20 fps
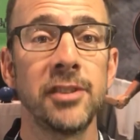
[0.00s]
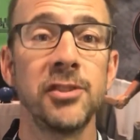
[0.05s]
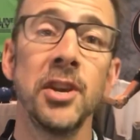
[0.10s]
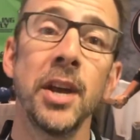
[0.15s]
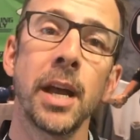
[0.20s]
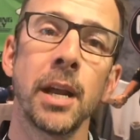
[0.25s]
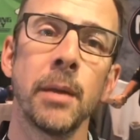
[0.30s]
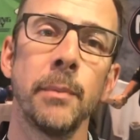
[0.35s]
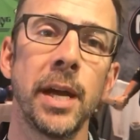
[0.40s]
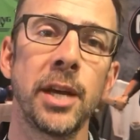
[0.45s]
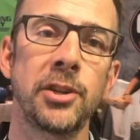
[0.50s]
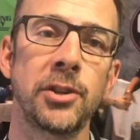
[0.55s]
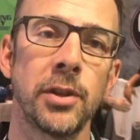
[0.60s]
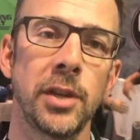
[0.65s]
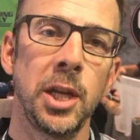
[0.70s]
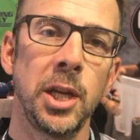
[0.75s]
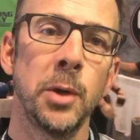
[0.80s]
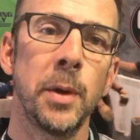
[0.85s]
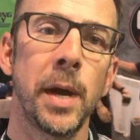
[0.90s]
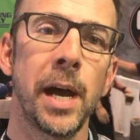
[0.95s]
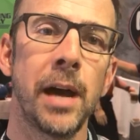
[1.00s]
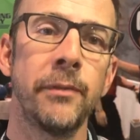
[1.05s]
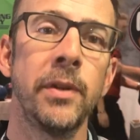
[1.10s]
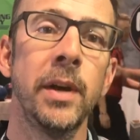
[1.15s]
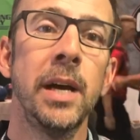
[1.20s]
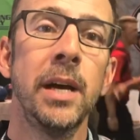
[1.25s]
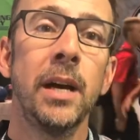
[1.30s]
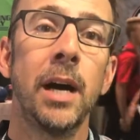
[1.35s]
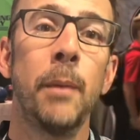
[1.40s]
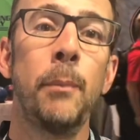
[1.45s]
So you got to make sure you have
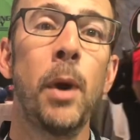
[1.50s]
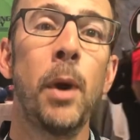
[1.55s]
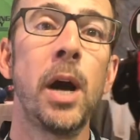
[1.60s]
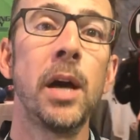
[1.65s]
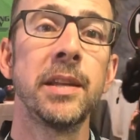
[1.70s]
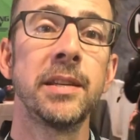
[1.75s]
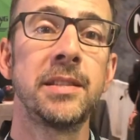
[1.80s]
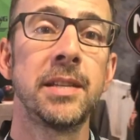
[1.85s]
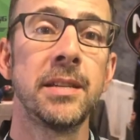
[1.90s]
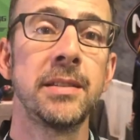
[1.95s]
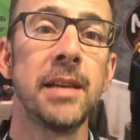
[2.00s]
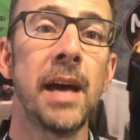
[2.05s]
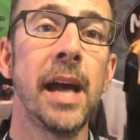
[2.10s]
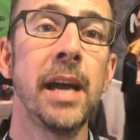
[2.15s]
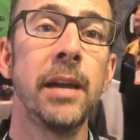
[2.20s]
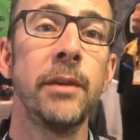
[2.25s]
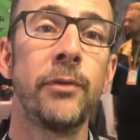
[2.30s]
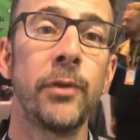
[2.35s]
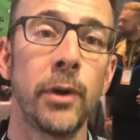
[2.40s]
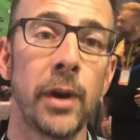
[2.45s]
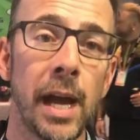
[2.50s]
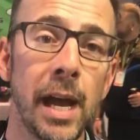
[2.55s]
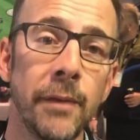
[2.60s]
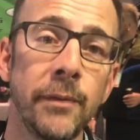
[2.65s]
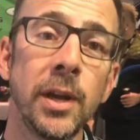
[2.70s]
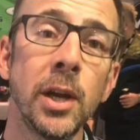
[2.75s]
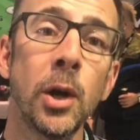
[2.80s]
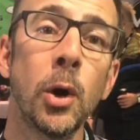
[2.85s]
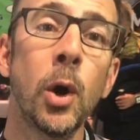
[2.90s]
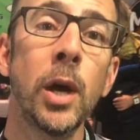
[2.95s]
a ball that's designed for
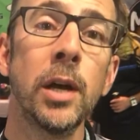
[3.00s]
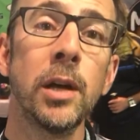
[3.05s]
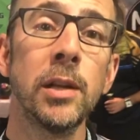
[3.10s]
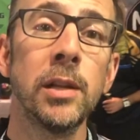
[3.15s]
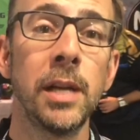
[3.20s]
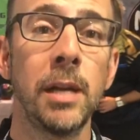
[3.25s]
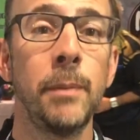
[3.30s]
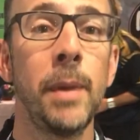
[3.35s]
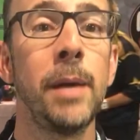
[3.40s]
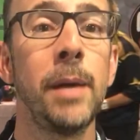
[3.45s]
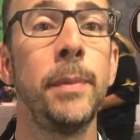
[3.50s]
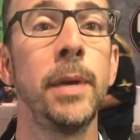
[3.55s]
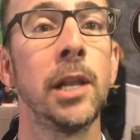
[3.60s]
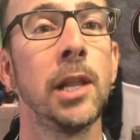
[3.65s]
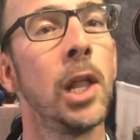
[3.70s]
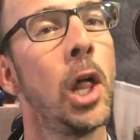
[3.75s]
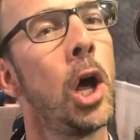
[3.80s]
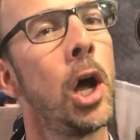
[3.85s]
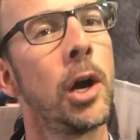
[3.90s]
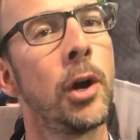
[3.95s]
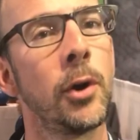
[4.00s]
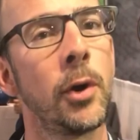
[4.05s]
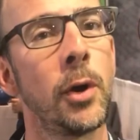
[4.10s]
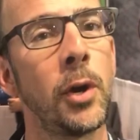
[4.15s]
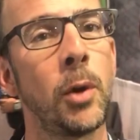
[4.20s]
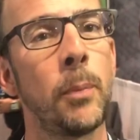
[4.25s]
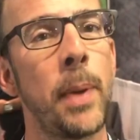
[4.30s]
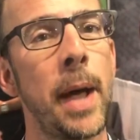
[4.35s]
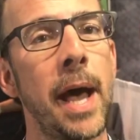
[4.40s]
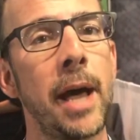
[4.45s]
heavy oil and maybe a longer
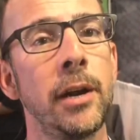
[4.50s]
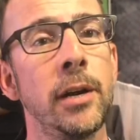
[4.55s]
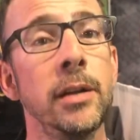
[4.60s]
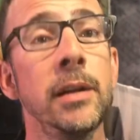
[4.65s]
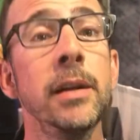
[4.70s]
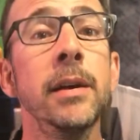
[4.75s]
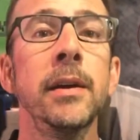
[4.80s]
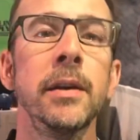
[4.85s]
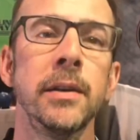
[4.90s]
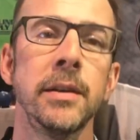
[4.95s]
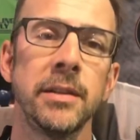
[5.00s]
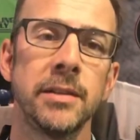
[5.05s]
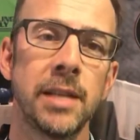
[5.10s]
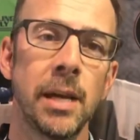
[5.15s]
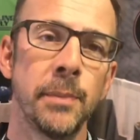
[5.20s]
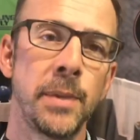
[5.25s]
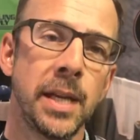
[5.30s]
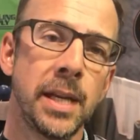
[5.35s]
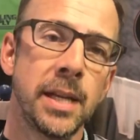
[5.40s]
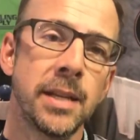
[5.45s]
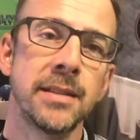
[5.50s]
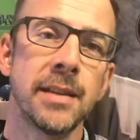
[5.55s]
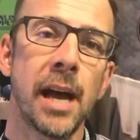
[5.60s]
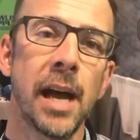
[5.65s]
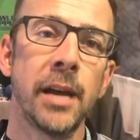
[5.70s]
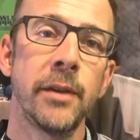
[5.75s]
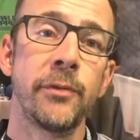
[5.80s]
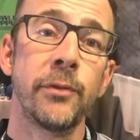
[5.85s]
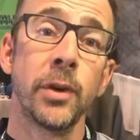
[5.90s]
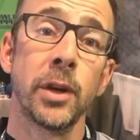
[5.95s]
oil pattern, something
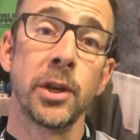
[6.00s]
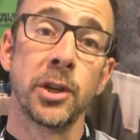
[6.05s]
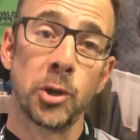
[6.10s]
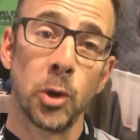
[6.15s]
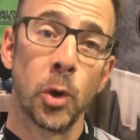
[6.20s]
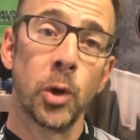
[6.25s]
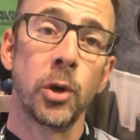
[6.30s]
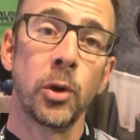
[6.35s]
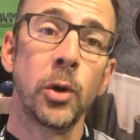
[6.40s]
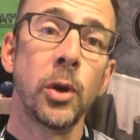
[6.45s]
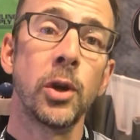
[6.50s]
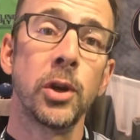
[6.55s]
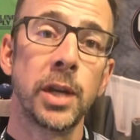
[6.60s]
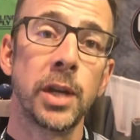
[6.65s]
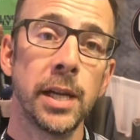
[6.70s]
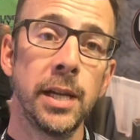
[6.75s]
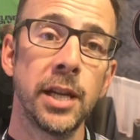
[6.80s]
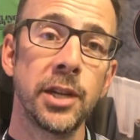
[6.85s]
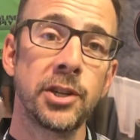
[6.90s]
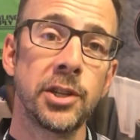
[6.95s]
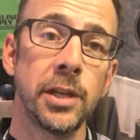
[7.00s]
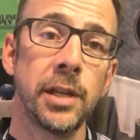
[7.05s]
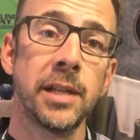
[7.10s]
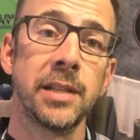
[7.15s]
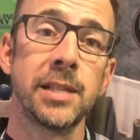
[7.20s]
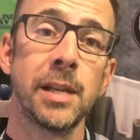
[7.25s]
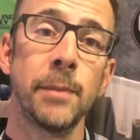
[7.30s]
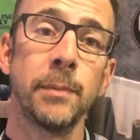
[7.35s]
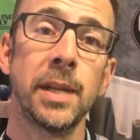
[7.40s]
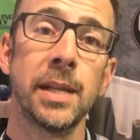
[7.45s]
designed for a shorter oil condition
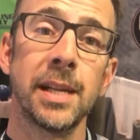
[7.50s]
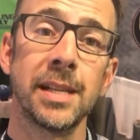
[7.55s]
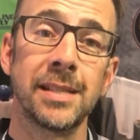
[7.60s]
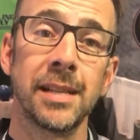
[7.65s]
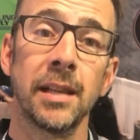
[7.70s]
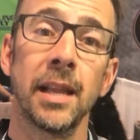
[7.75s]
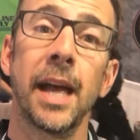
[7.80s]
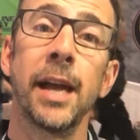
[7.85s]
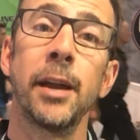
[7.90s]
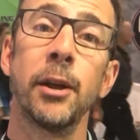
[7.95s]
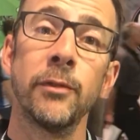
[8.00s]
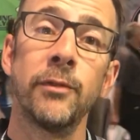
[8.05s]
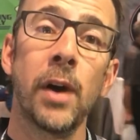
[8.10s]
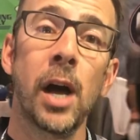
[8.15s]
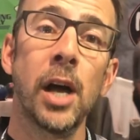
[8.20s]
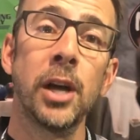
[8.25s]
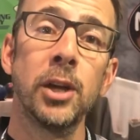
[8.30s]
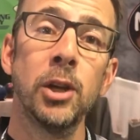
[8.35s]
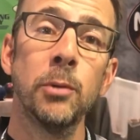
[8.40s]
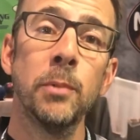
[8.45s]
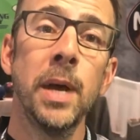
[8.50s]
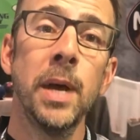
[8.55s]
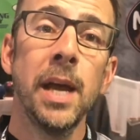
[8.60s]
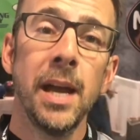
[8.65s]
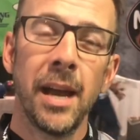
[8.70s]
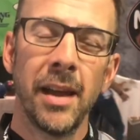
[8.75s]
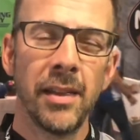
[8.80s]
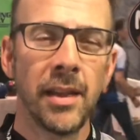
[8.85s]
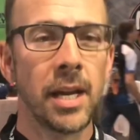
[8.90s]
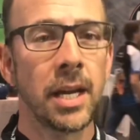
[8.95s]
and something that's a lighter volume,
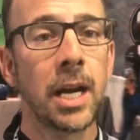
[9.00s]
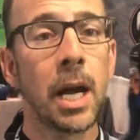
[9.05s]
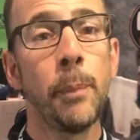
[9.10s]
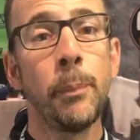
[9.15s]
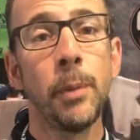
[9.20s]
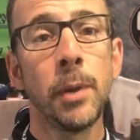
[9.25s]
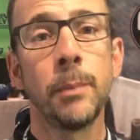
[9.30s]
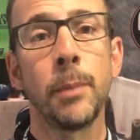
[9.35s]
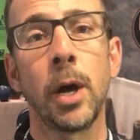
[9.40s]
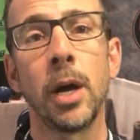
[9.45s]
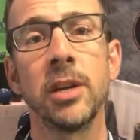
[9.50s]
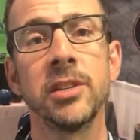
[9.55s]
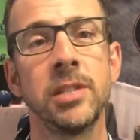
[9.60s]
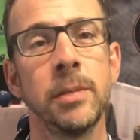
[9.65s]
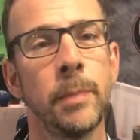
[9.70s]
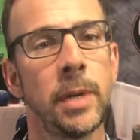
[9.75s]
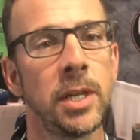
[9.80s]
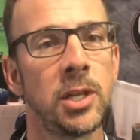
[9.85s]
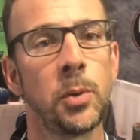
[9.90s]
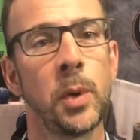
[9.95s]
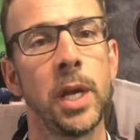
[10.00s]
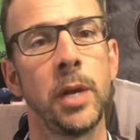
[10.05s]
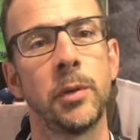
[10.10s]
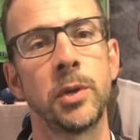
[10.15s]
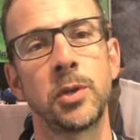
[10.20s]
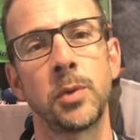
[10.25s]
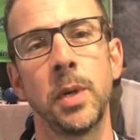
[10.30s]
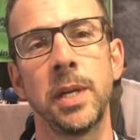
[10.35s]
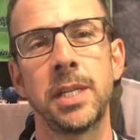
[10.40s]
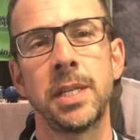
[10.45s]
and then a couple of balls in between,
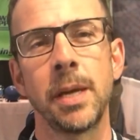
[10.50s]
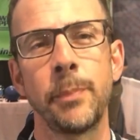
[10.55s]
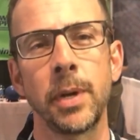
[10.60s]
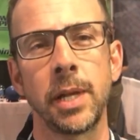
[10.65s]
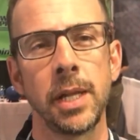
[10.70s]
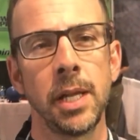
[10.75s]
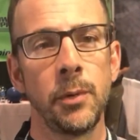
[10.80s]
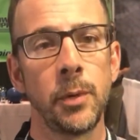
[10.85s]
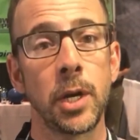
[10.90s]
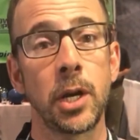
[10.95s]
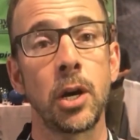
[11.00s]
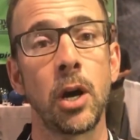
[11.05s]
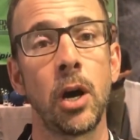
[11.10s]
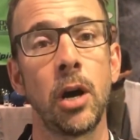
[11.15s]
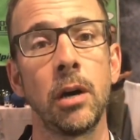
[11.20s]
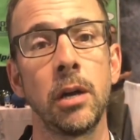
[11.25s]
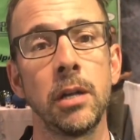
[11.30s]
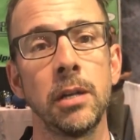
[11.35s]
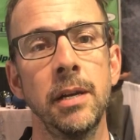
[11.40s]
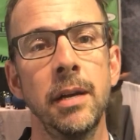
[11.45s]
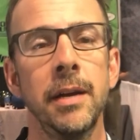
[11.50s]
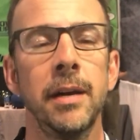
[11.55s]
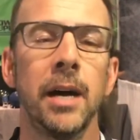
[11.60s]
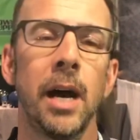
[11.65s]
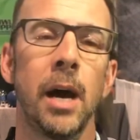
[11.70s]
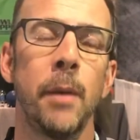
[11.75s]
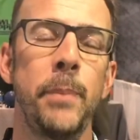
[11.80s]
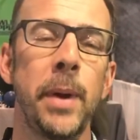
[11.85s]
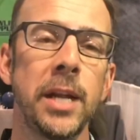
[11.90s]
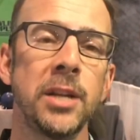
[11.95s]
which we typically would call
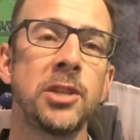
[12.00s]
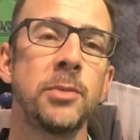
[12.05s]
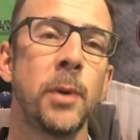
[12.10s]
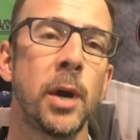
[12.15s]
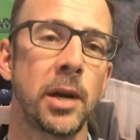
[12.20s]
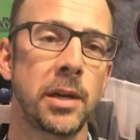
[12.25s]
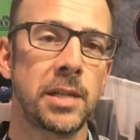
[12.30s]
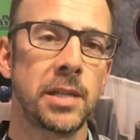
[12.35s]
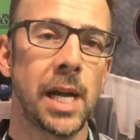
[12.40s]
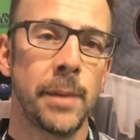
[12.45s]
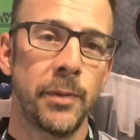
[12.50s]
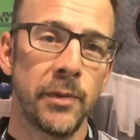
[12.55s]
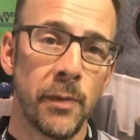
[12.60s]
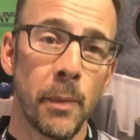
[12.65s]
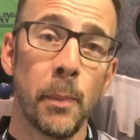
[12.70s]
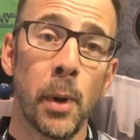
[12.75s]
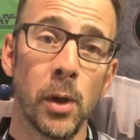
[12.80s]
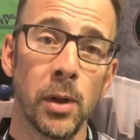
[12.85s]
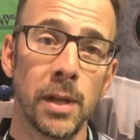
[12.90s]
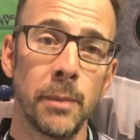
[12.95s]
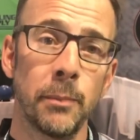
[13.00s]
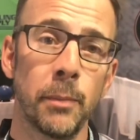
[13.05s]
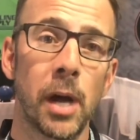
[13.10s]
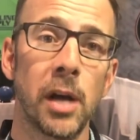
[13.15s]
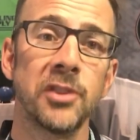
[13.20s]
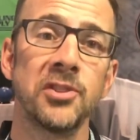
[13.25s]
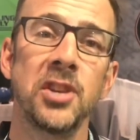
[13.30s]
a benchmark type of a bowling ball.